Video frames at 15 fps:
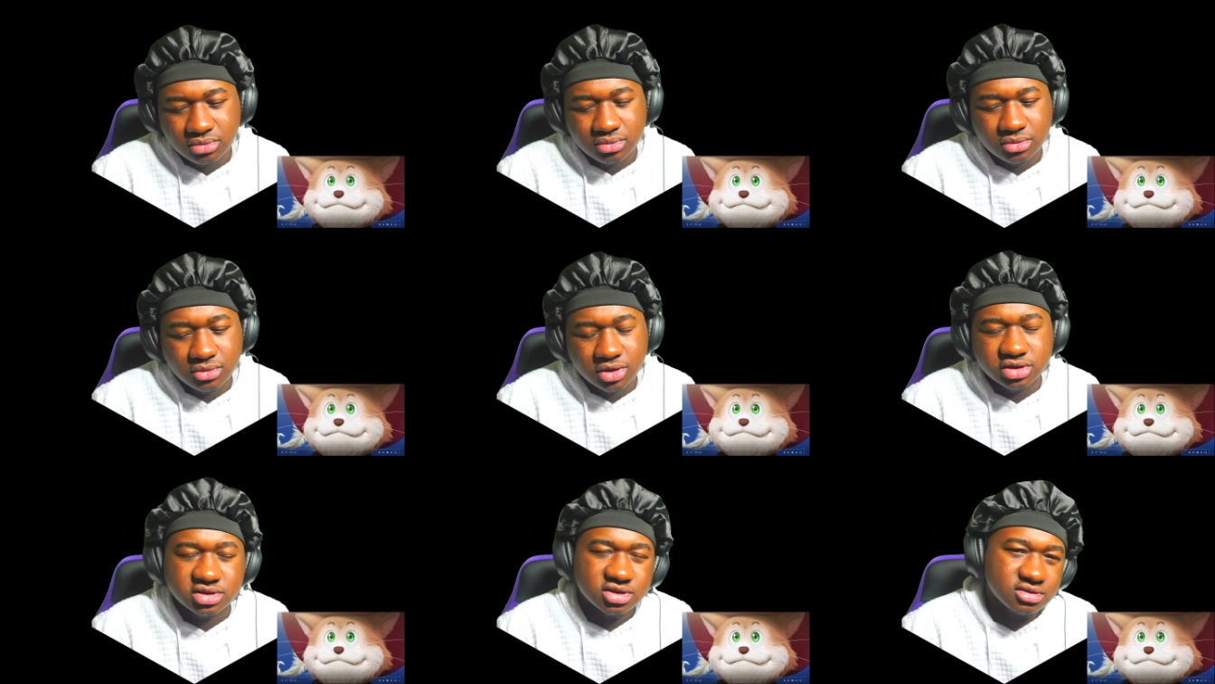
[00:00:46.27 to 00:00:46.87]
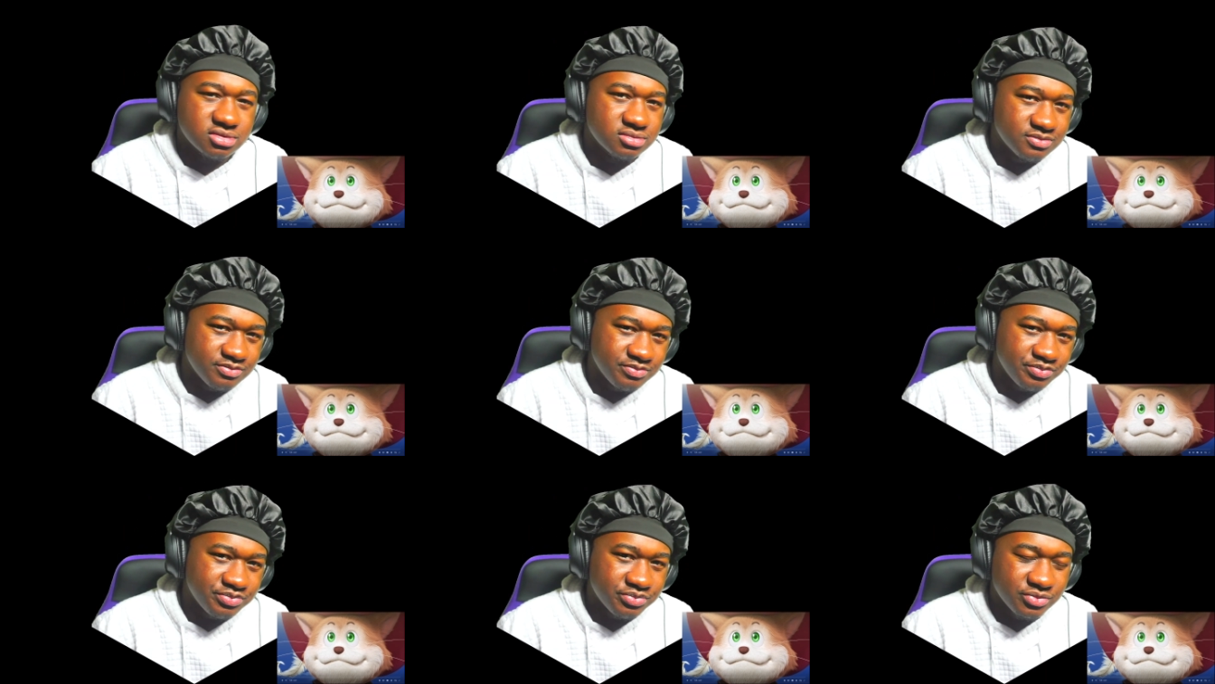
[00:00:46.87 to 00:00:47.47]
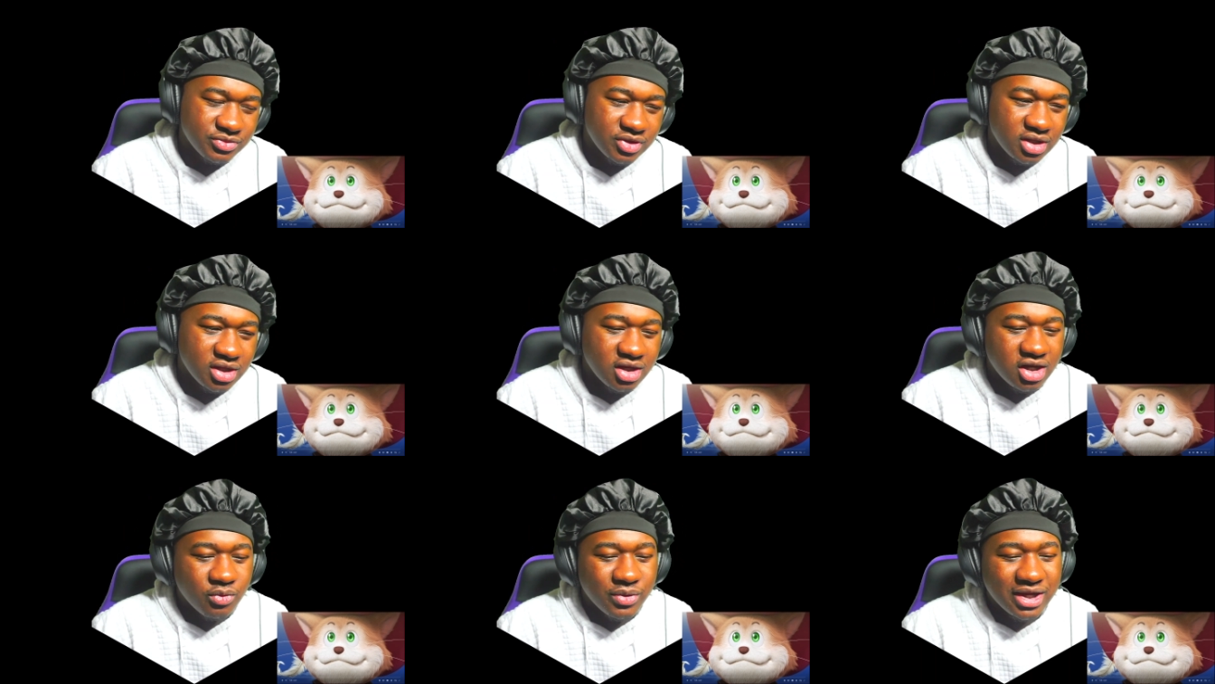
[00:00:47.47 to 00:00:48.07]
Listen,
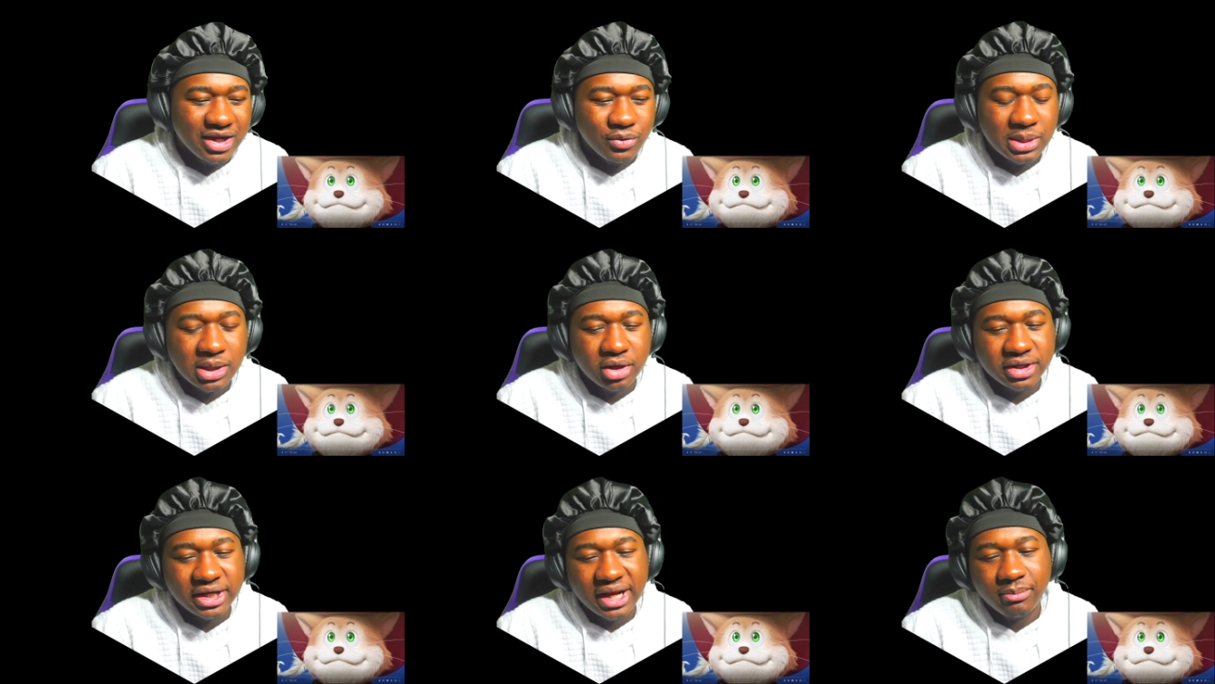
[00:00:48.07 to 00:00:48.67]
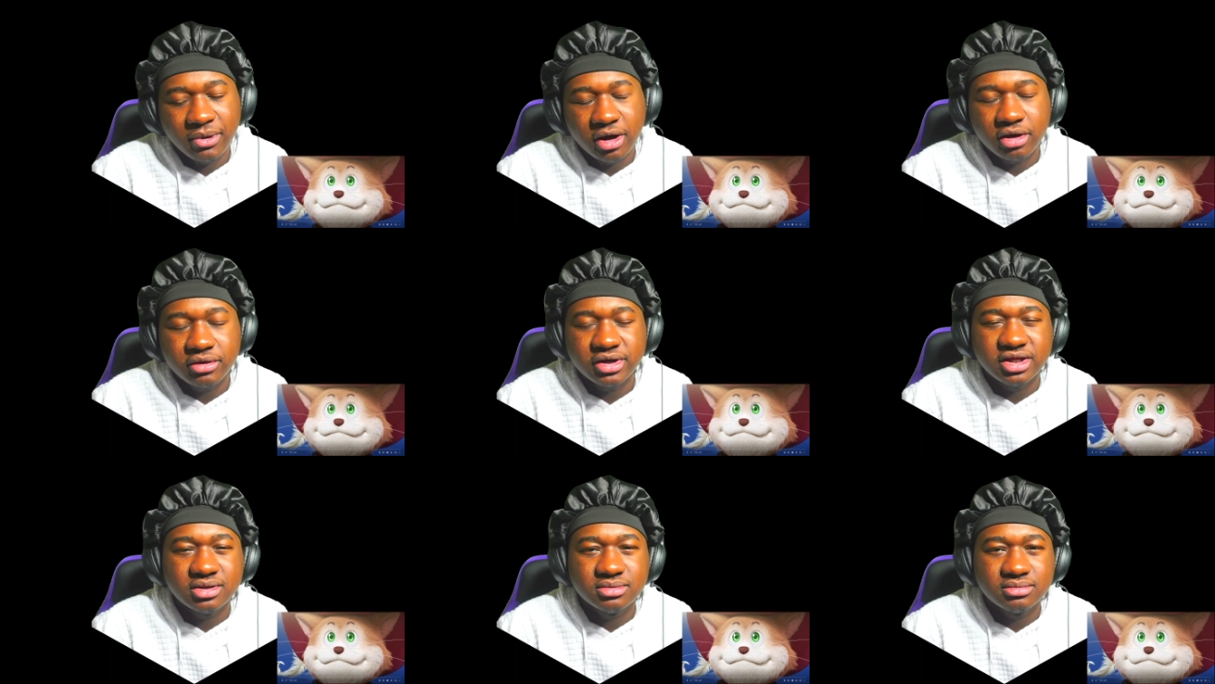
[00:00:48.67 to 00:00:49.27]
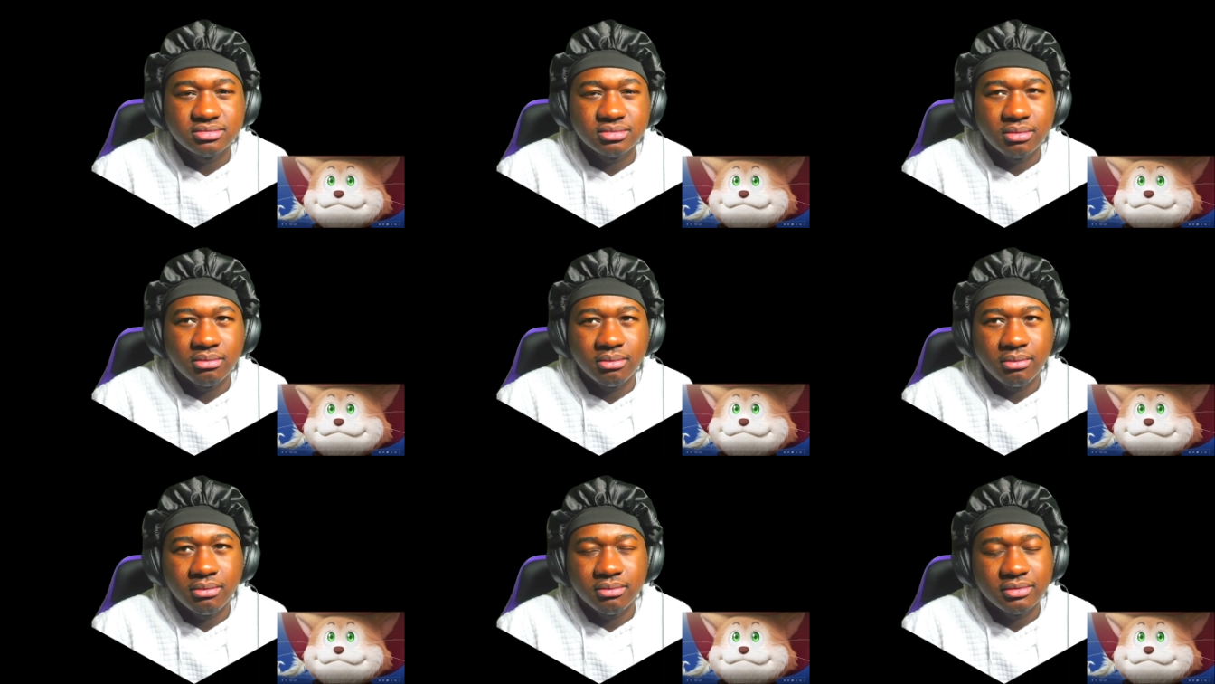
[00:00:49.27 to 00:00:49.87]
we we learned that Bonnie
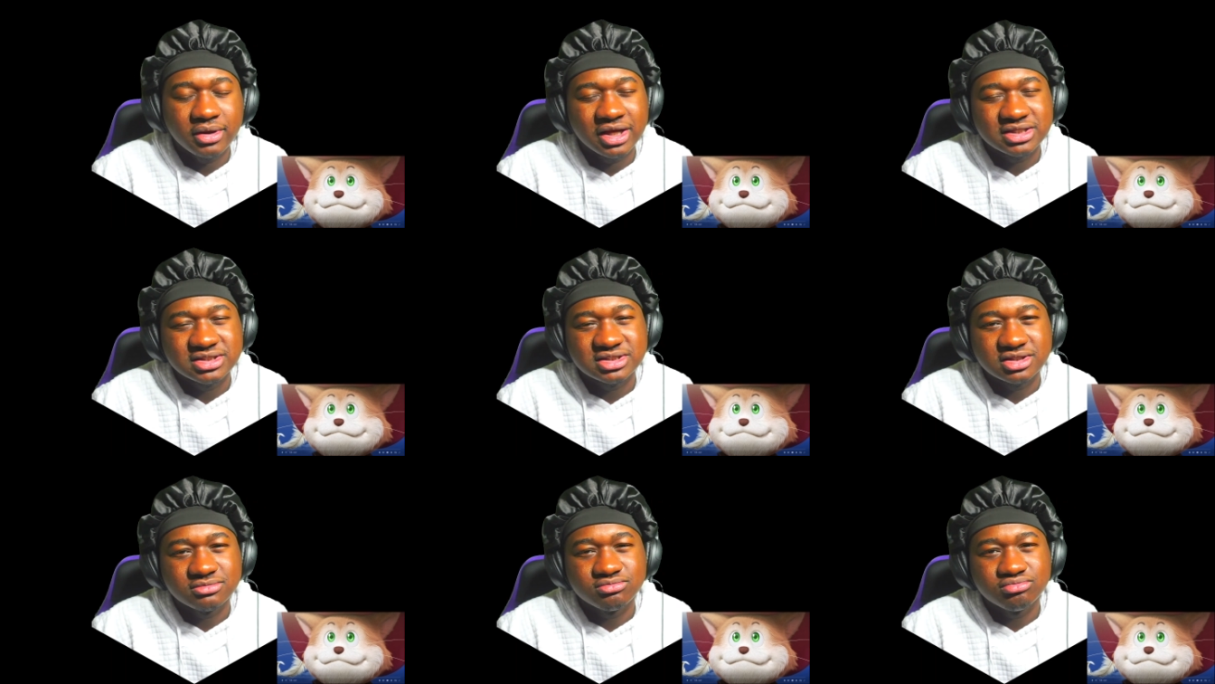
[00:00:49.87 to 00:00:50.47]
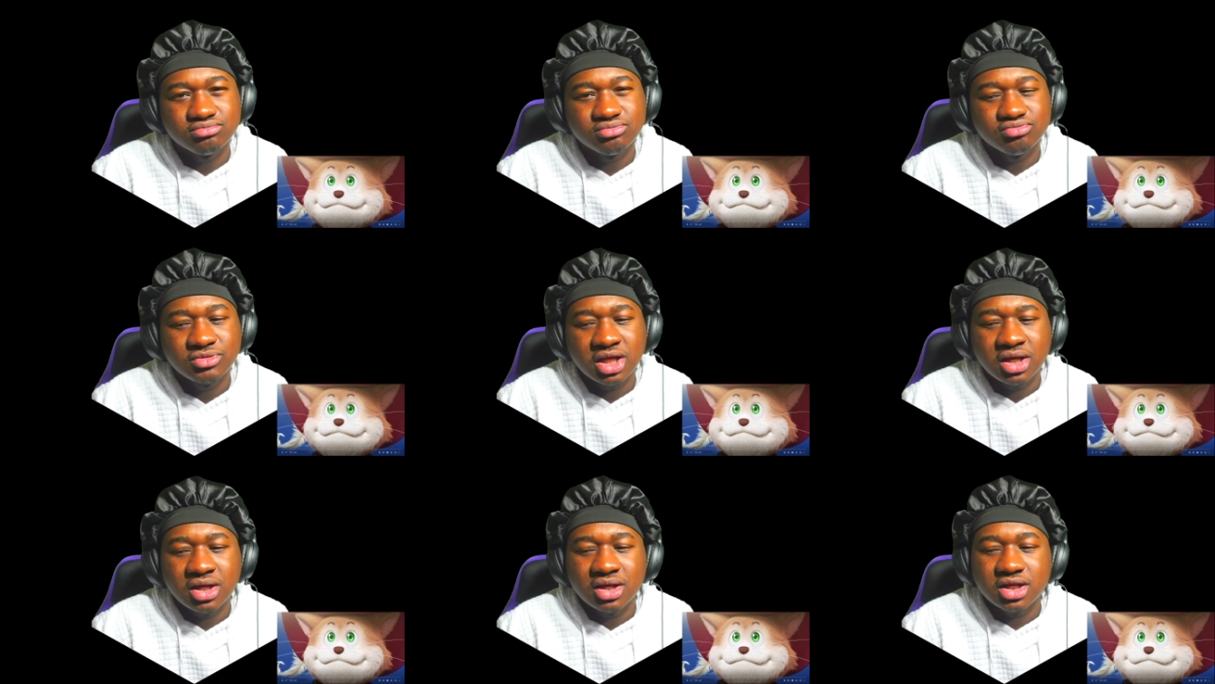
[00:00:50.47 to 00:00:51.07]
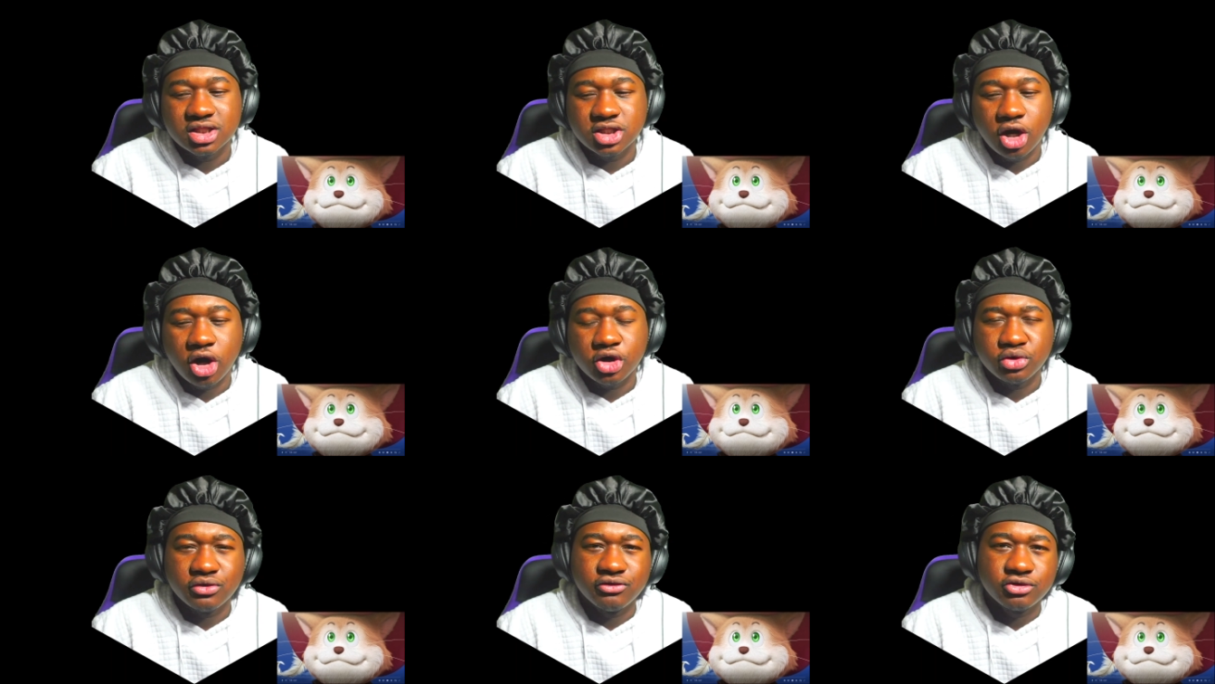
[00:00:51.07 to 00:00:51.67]
is the
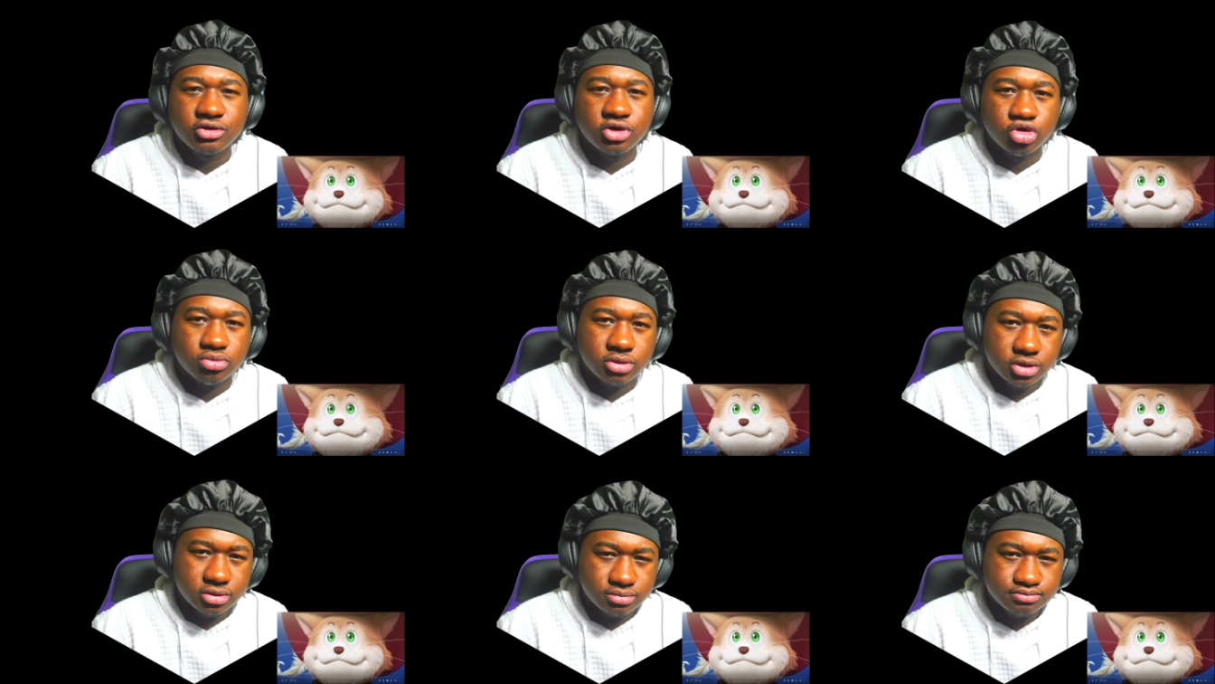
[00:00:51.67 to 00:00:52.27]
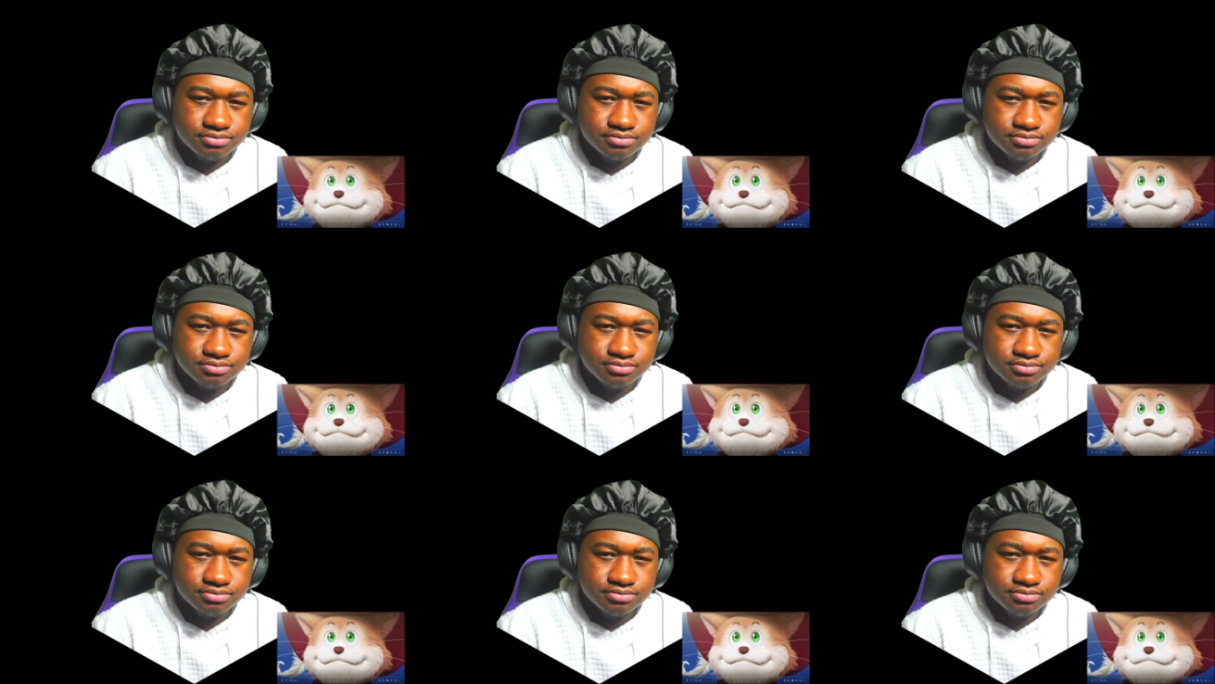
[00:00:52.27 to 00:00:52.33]
daughter of Kuma.